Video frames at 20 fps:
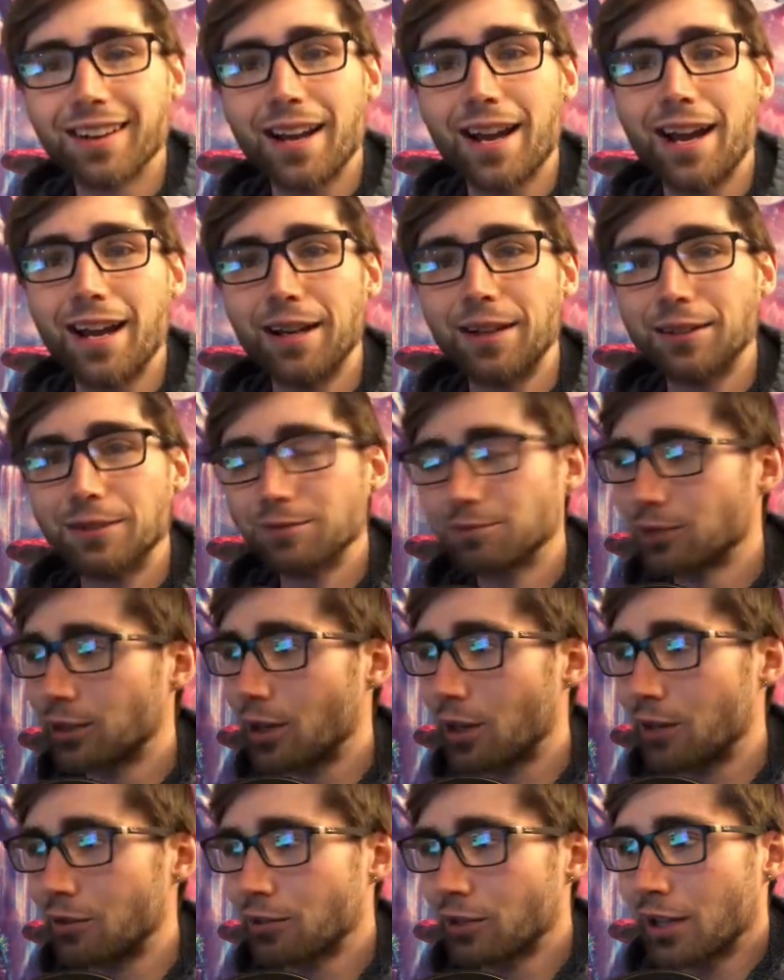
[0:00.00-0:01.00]
hey,
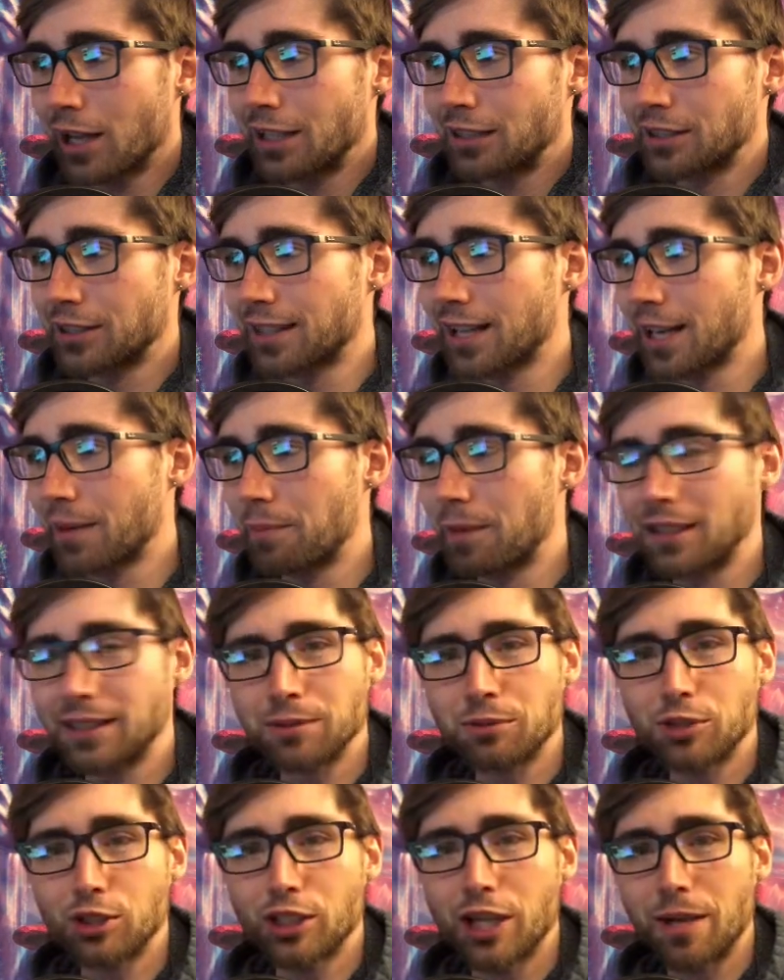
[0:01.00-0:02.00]
Golf Clash has got to make
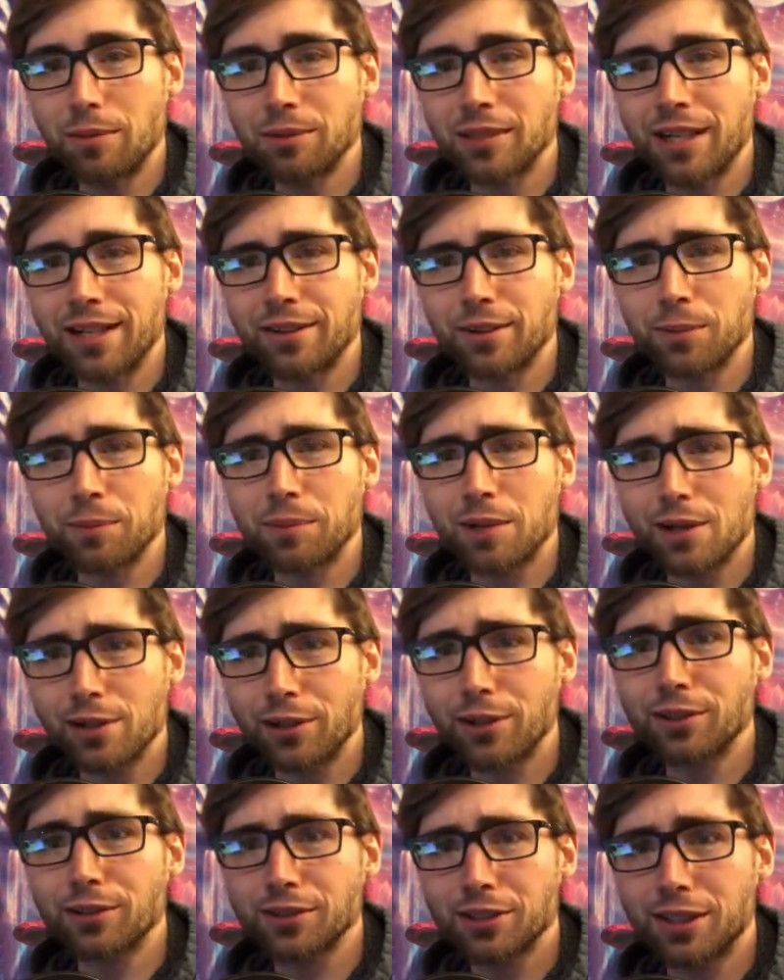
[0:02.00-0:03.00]
some shapes out of their
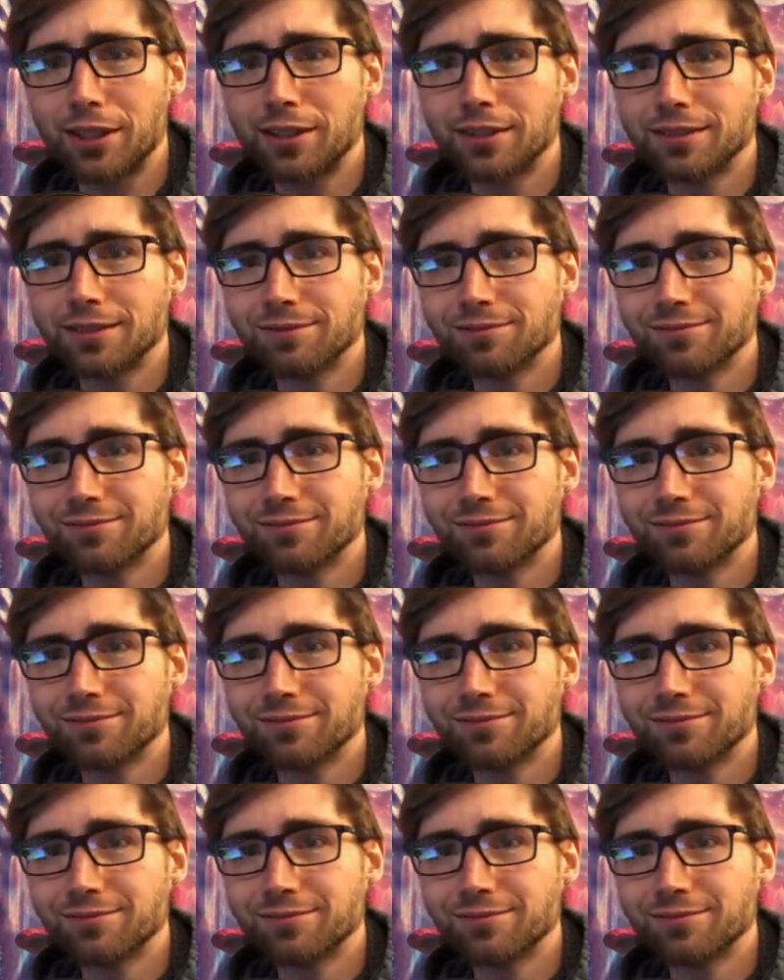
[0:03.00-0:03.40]
bunkers, huh?